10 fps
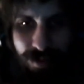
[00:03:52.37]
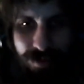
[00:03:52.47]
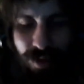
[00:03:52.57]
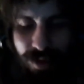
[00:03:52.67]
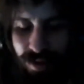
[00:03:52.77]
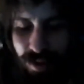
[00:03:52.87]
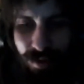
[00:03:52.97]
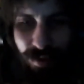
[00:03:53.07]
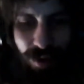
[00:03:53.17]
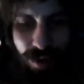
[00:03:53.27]
Trying to think of
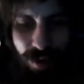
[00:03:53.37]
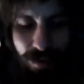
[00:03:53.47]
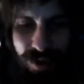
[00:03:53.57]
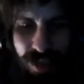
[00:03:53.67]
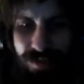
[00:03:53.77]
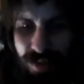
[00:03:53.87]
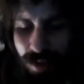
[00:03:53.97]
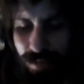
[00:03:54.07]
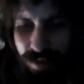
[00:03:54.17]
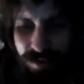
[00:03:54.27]
the right word. You can't
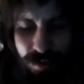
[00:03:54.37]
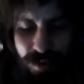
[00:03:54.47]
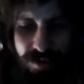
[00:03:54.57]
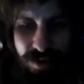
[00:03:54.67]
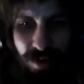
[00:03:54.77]
sacrifice too much